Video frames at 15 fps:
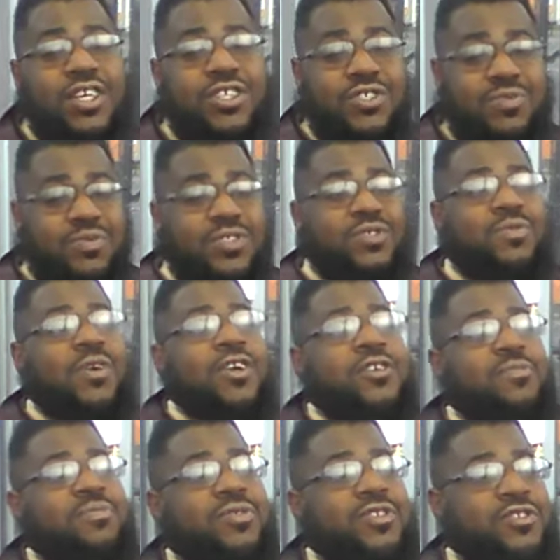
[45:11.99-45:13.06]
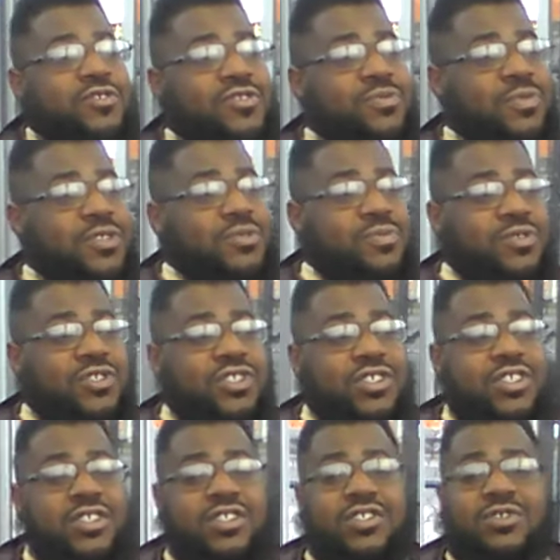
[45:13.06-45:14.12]
It's the reason why you're putting your twin through the
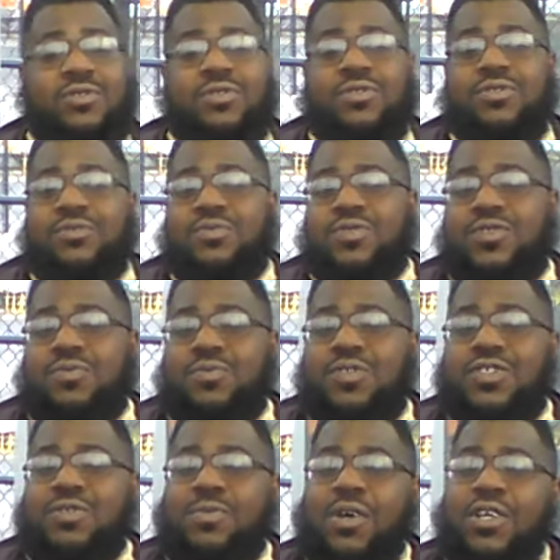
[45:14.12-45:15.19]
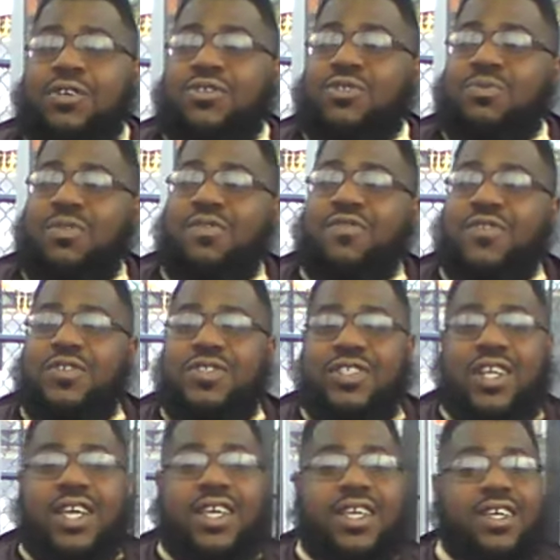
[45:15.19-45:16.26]
shit that he's going through. It's the reason why your twin feels
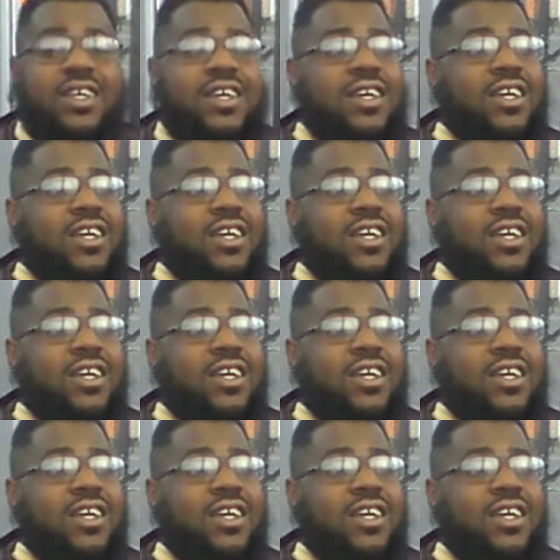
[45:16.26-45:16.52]
naked,